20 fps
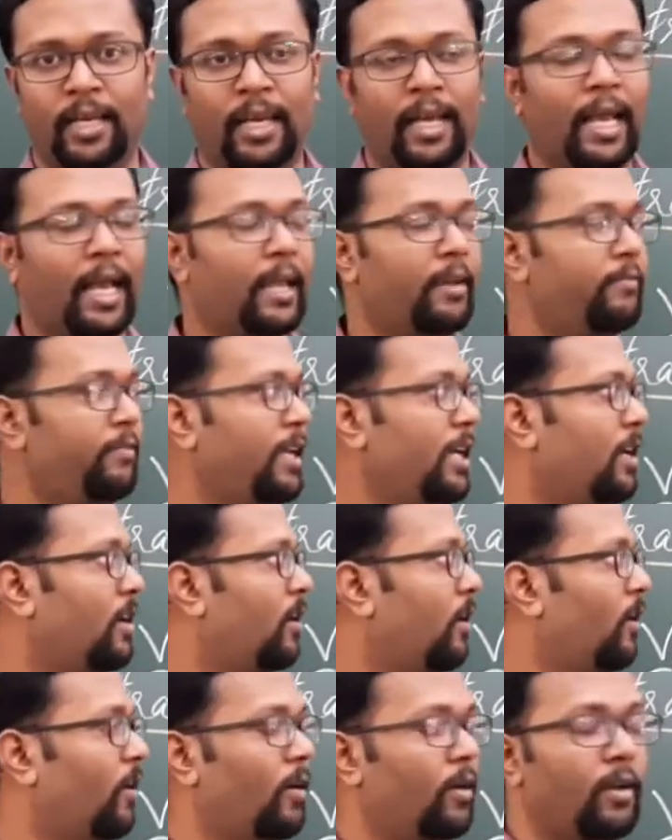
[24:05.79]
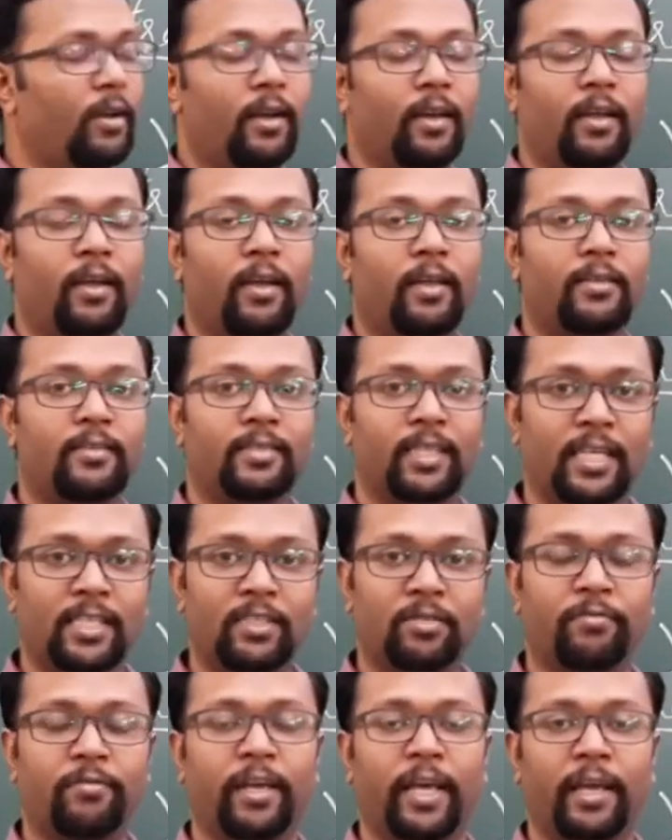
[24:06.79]
And we call
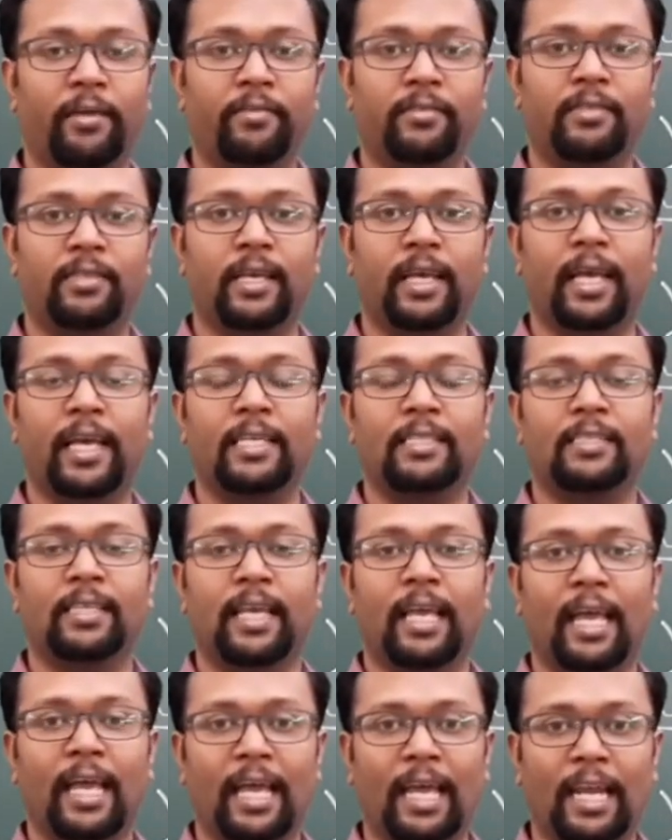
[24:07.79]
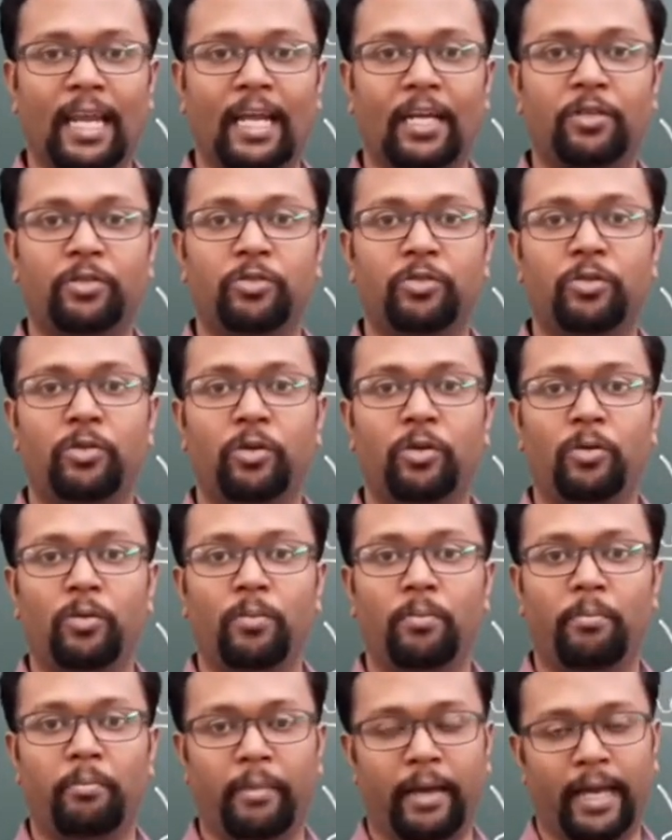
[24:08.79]
such waves as
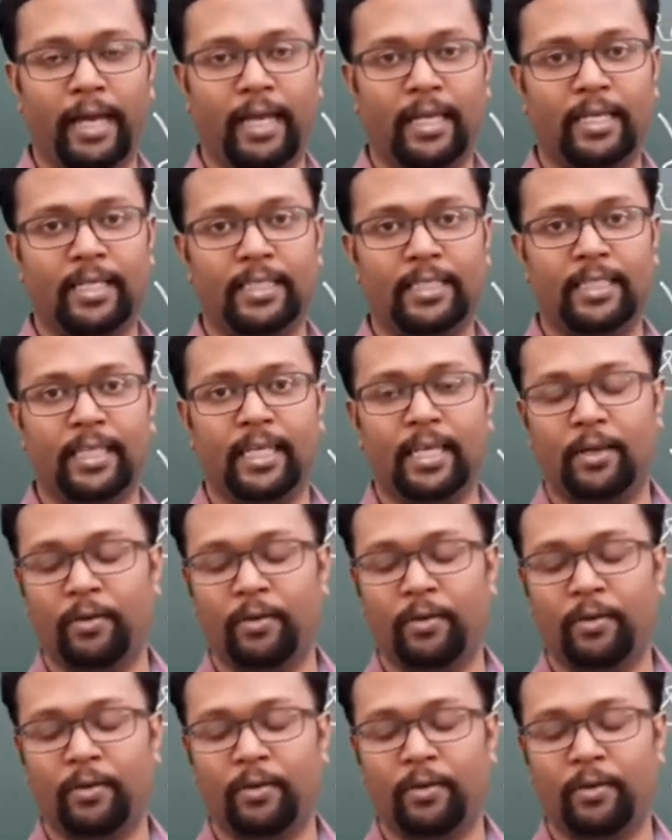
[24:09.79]
electromagnetic